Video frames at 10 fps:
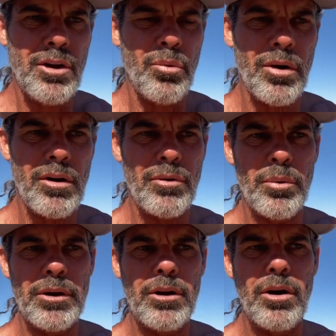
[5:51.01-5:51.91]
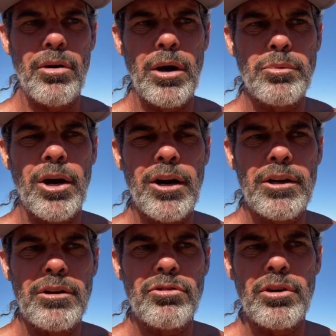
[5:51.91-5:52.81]
Wherever we go, I'm
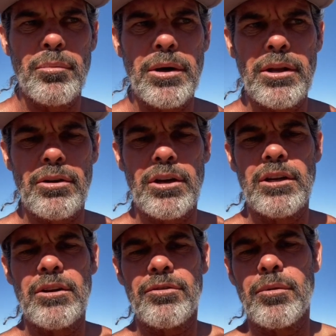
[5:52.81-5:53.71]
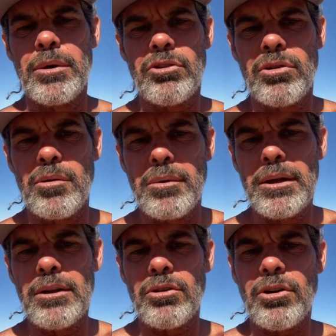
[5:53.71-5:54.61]
talking to somebody, they're getting information to
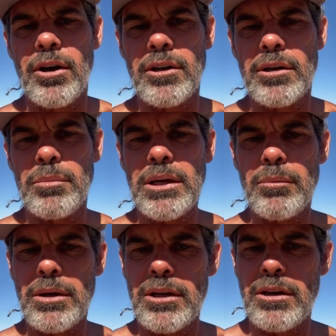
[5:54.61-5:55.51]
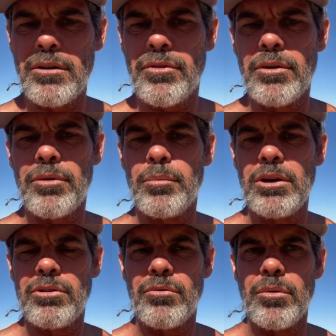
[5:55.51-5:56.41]
me, they're talking to me, I'm getting
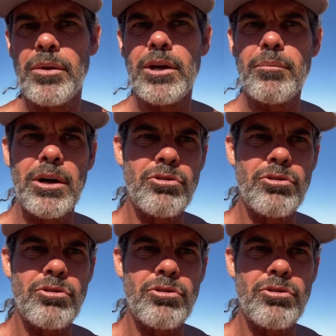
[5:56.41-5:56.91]
information from them.